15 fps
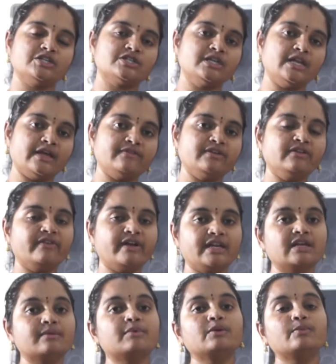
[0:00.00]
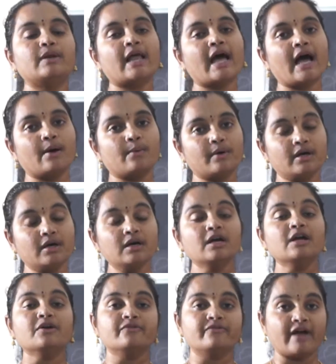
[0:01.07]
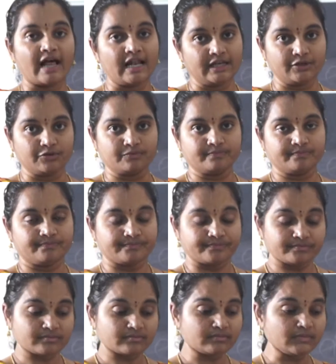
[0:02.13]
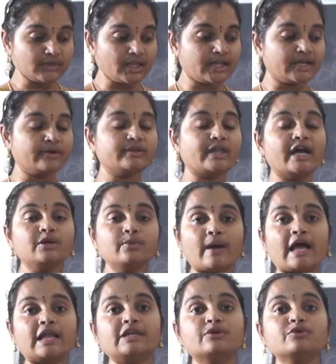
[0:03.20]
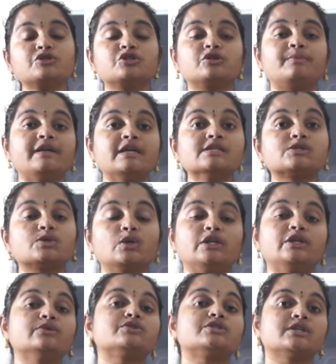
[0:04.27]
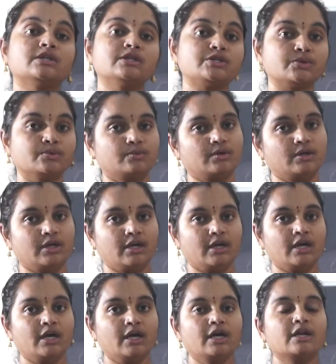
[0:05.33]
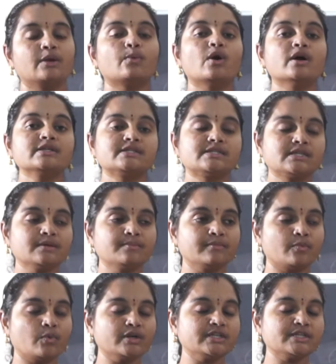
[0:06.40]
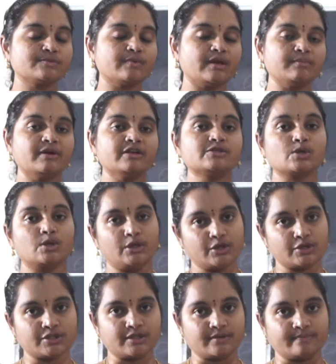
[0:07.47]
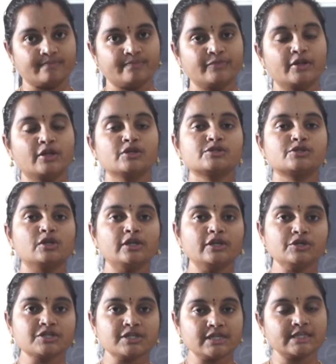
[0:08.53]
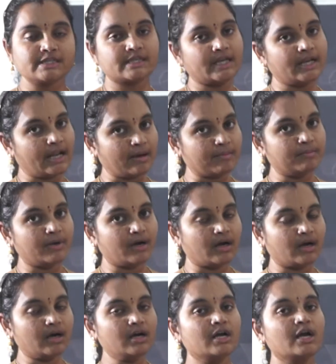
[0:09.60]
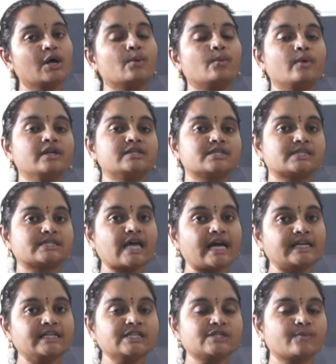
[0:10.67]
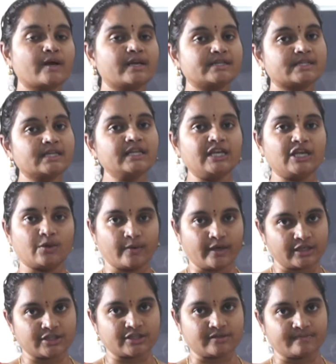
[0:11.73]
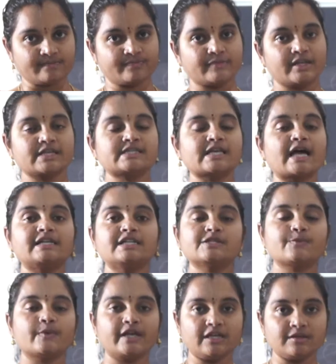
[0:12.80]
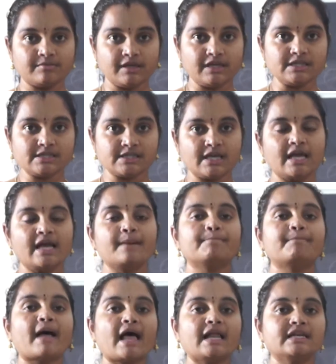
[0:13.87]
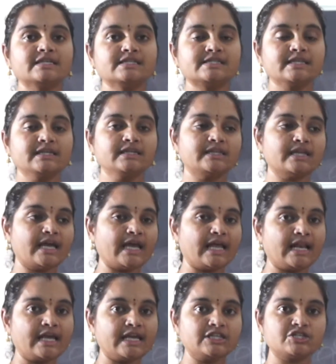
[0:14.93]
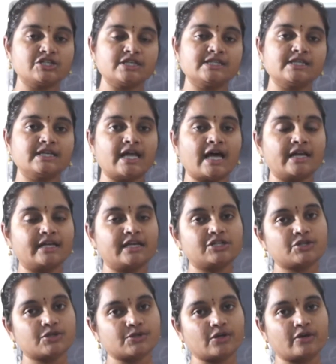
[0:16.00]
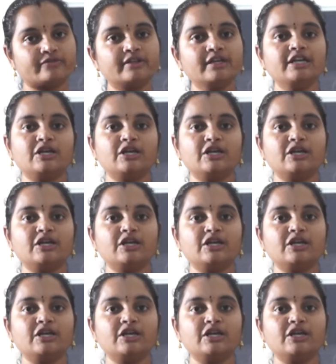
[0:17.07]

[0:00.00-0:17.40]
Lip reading: every variable will have a value. Now that value should be a solution too. Now what is meant by solution? Solution is a number which satisfies the equation. Satisfying means balancing the LHS and RHS of the